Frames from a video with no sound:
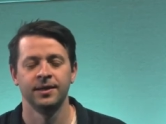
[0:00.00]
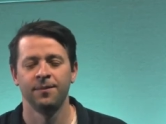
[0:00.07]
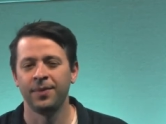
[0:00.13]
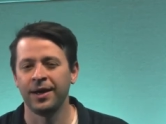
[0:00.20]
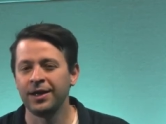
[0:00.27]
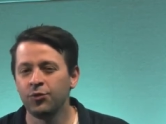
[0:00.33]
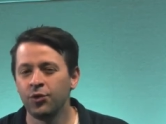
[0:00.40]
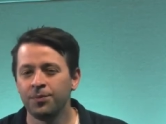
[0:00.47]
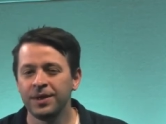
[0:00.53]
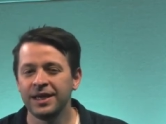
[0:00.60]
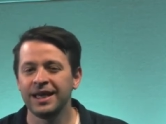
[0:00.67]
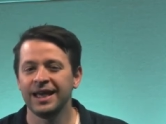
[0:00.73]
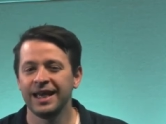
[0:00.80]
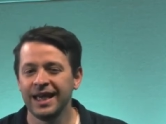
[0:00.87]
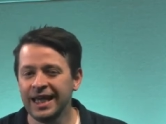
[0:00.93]
But it would
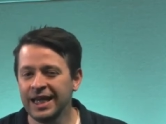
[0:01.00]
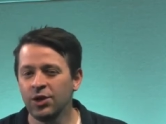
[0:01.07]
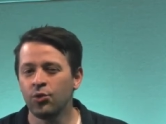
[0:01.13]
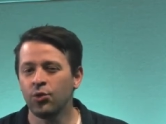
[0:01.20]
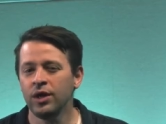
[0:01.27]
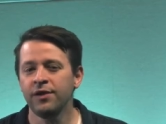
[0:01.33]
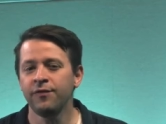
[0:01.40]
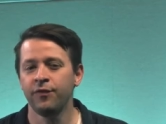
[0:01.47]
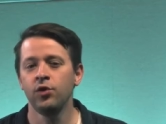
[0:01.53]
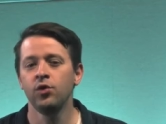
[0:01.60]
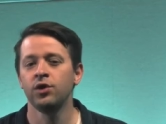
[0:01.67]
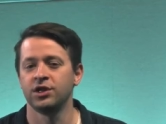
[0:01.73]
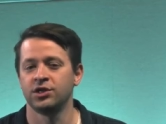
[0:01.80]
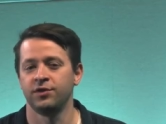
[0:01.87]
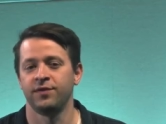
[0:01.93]
be equally
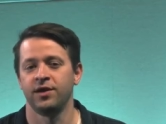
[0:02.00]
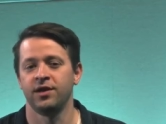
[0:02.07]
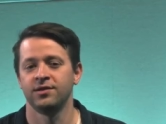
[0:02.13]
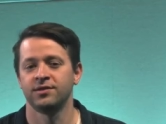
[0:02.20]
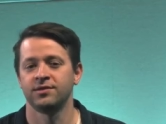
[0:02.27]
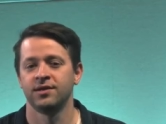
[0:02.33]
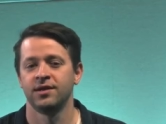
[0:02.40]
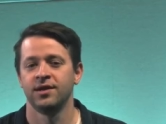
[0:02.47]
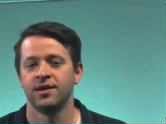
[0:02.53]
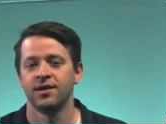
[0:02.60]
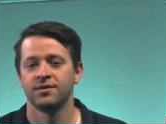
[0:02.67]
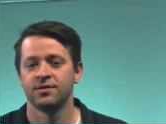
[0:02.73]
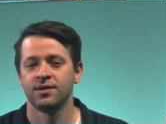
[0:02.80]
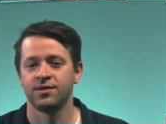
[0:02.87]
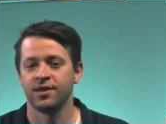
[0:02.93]
foolish of us
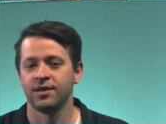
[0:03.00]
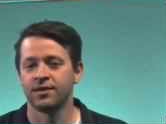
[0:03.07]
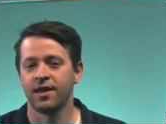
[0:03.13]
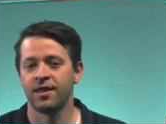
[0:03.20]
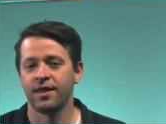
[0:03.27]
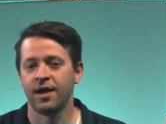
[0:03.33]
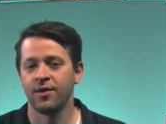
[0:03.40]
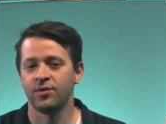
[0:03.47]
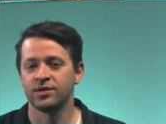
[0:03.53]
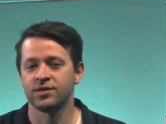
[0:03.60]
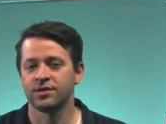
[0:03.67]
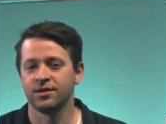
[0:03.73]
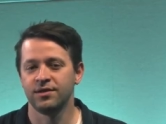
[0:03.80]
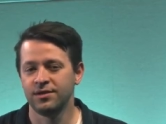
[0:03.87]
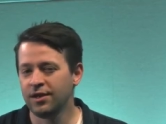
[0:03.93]
to think that there
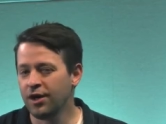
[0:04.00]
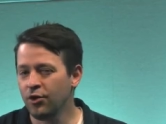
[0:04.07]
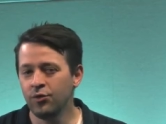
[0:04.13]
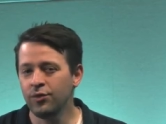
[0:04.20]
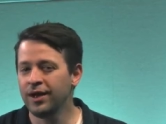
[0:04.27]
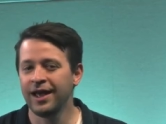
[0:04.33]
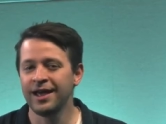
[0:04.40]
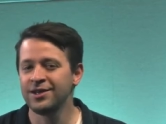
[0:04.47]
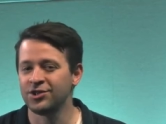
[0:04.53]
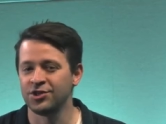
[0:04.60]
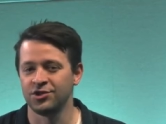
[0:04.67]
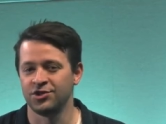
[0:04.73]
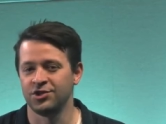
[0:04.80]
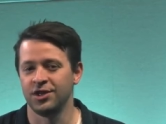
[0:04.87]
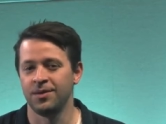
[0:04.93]
was no
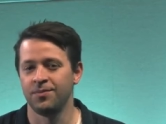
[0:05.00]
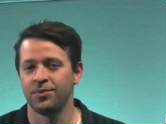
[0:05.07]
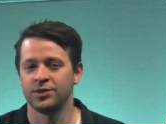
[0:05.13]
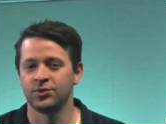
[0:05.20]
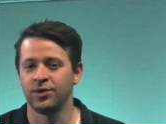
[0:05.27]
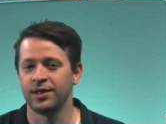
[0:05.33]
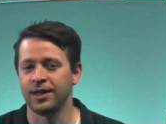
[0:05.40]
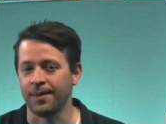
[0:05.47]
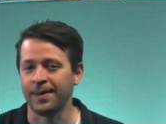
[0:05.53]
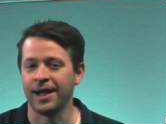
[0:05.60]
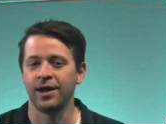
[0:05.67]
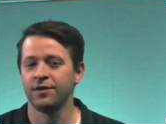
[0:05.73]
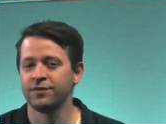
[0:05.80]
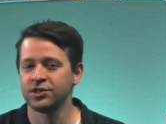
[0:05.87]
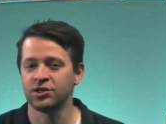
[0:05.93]
relationship between the
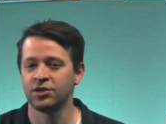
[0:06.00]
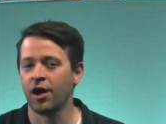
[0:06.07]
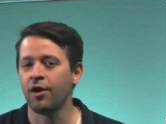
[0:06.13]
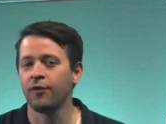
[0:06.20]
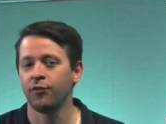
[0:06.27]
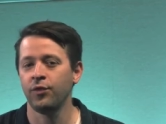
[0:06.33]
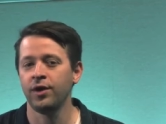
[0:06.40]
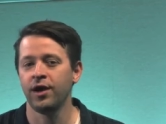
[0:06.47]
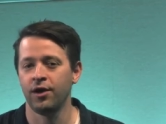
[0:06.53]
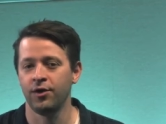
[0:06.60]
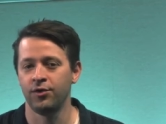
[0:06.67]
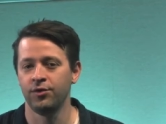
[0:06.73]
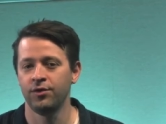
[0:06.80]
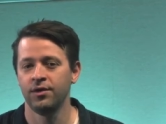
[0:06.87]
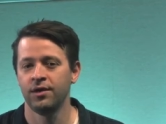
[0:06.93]
amount of stuff we
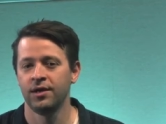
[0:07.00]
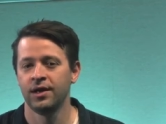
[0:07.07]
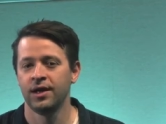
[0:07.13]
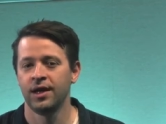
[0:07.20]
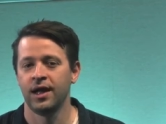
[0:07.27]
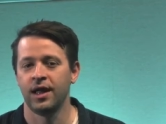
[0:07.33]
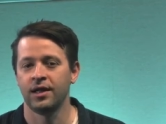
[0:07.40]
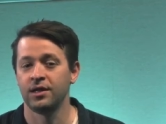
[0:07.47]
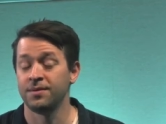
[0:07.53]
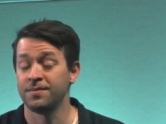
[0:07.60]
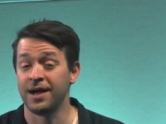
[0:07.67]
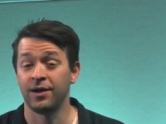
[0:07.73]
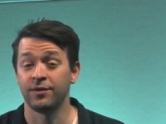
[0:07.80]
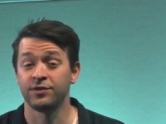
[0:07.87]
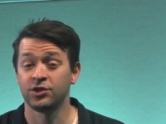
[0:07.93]
own and the
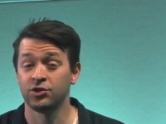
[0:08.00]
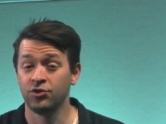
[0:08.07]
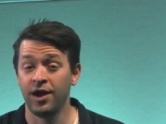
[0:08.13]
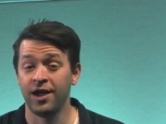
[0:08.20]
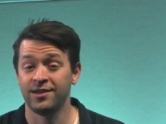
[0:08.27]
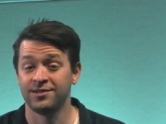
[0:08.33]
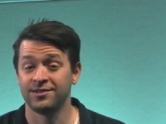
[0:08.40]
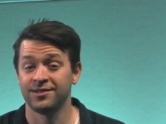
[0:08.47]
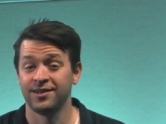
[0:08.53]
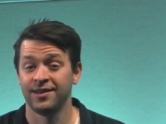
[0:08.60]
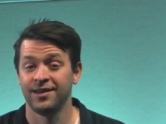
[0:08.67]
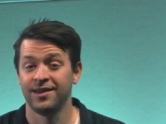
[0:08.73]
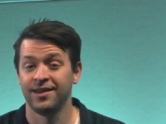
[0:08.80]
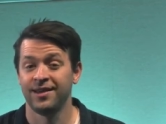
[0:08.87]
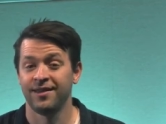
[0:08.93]
amount of stress
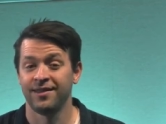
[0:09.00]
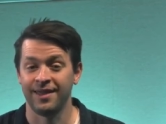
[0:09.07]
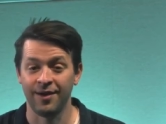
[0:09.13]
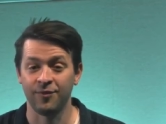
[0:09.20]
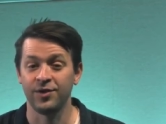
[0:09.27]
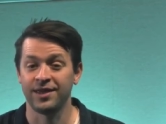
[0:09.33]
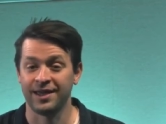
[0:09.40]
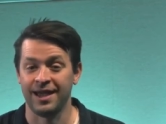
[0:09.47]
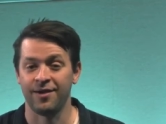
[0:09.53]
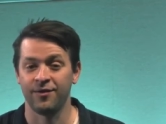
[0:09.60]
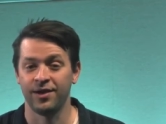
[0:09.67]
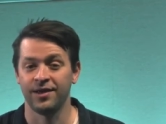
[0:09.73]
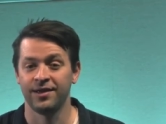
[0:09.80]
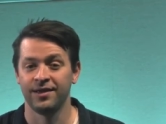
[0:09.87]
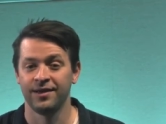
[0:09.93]
that we
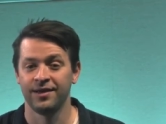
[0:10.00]
carry.